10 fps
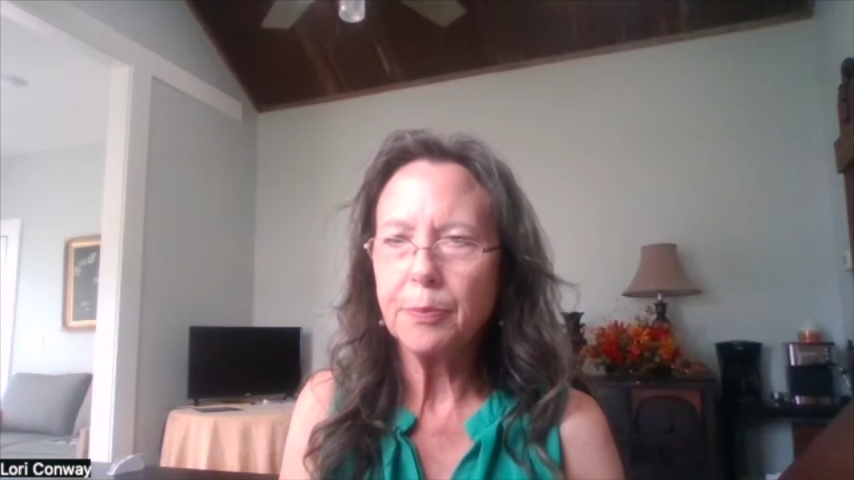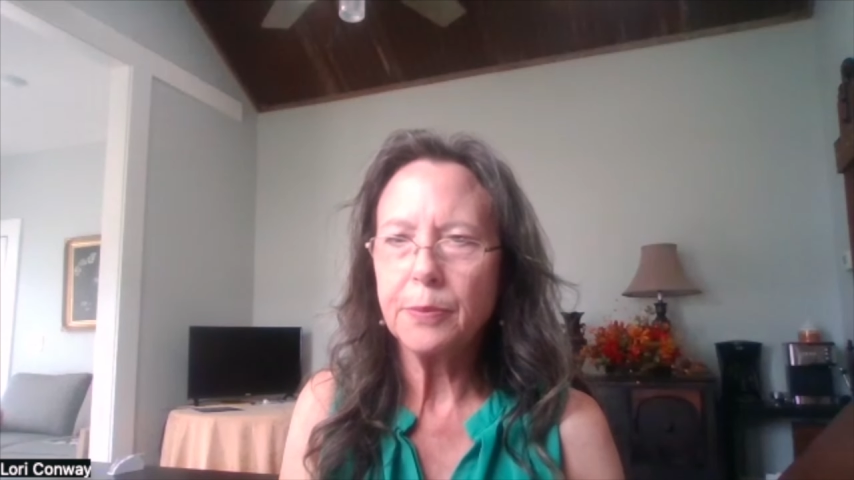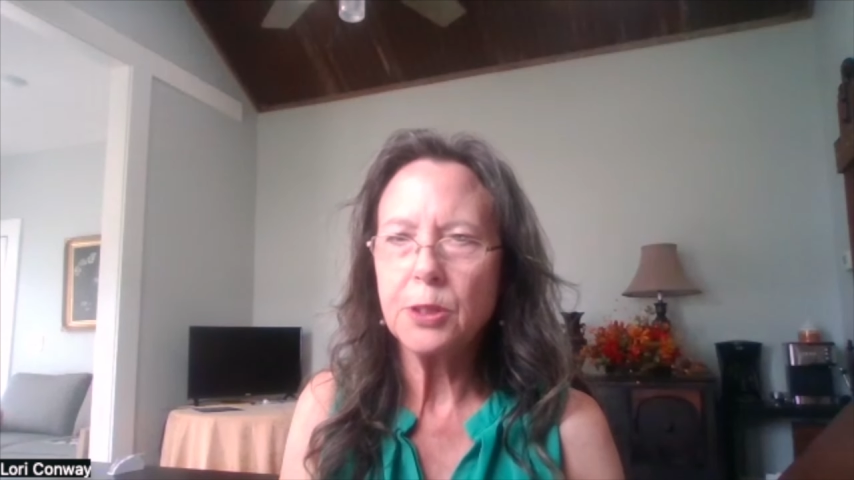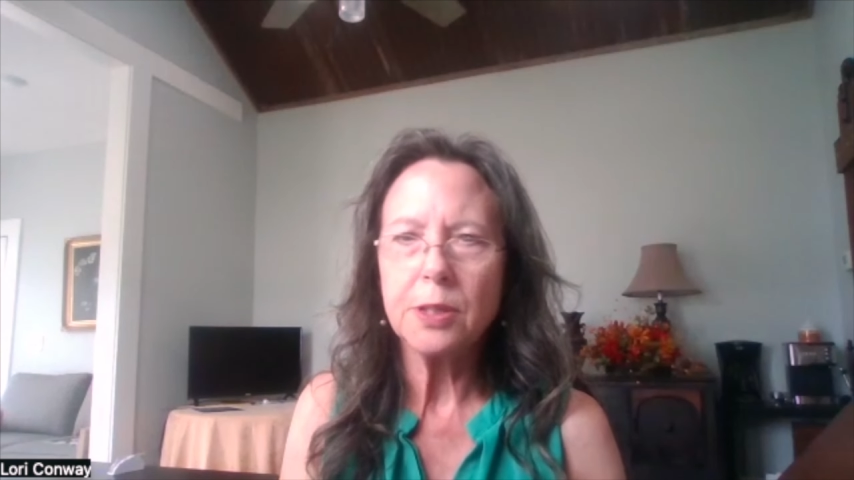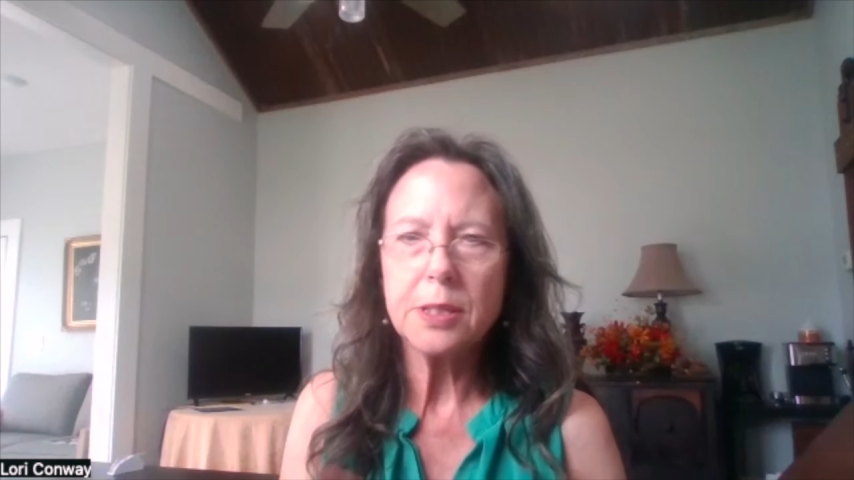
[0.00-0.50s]

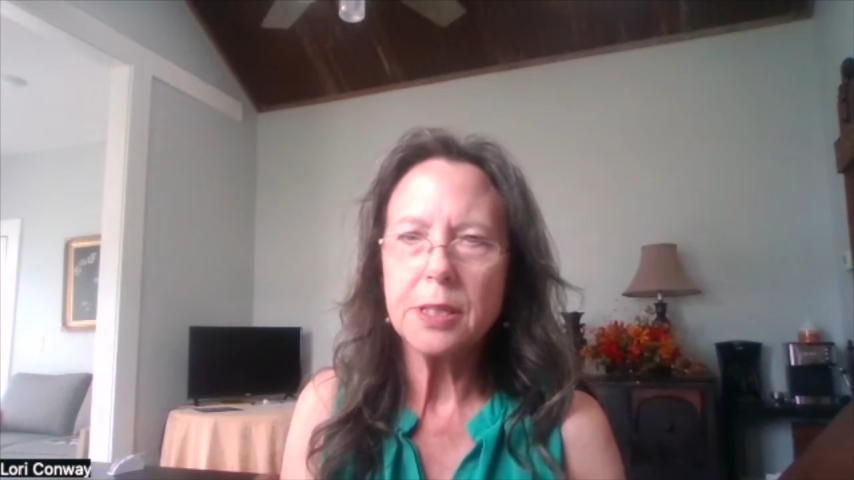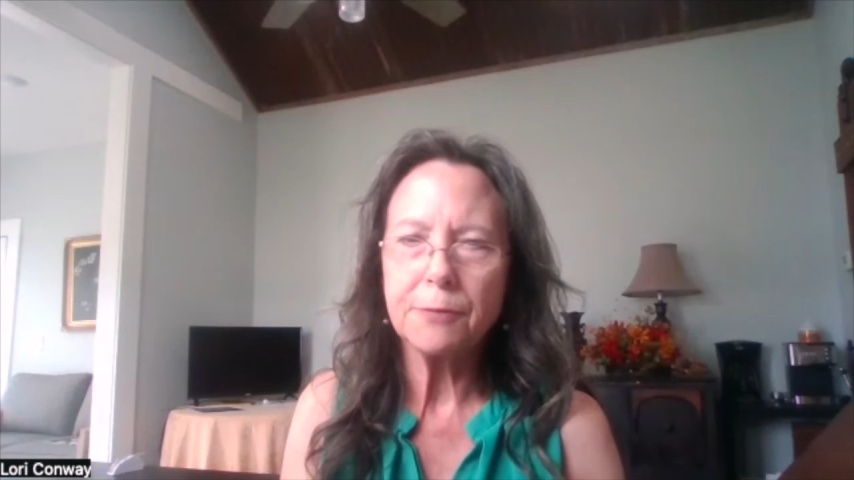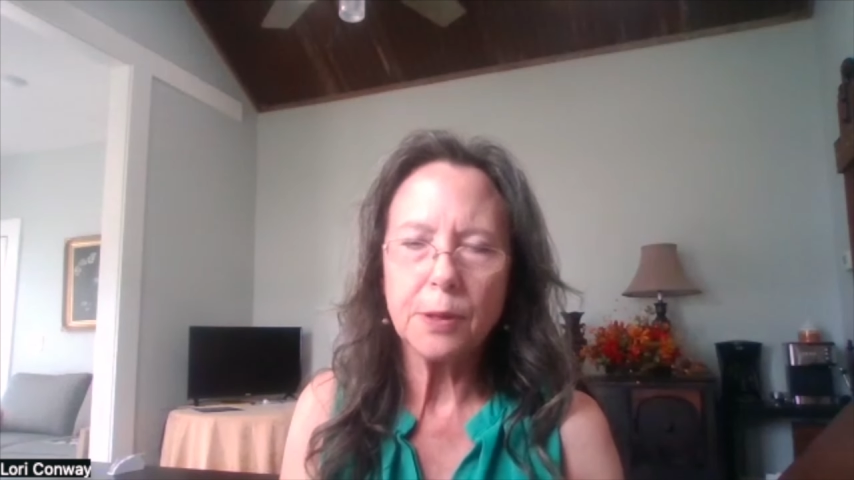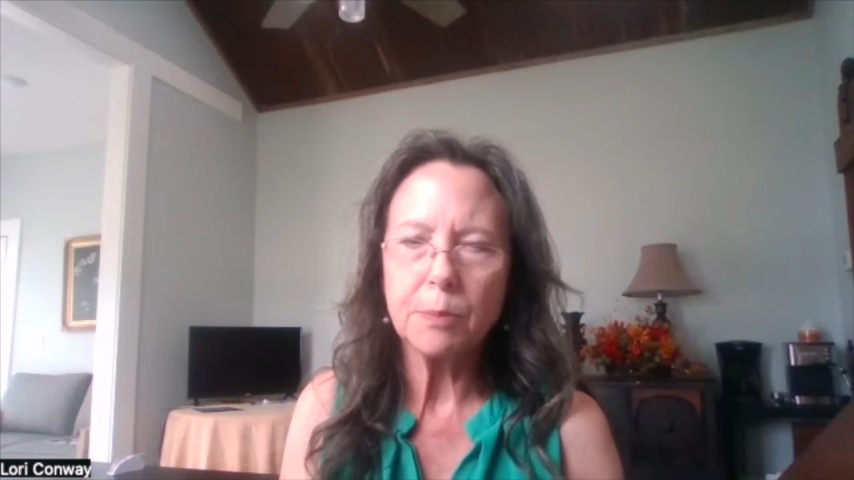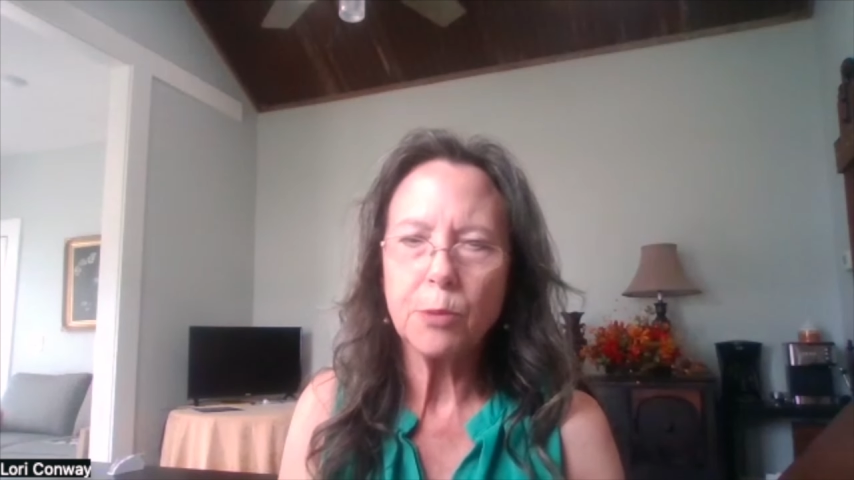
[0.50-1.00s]
during different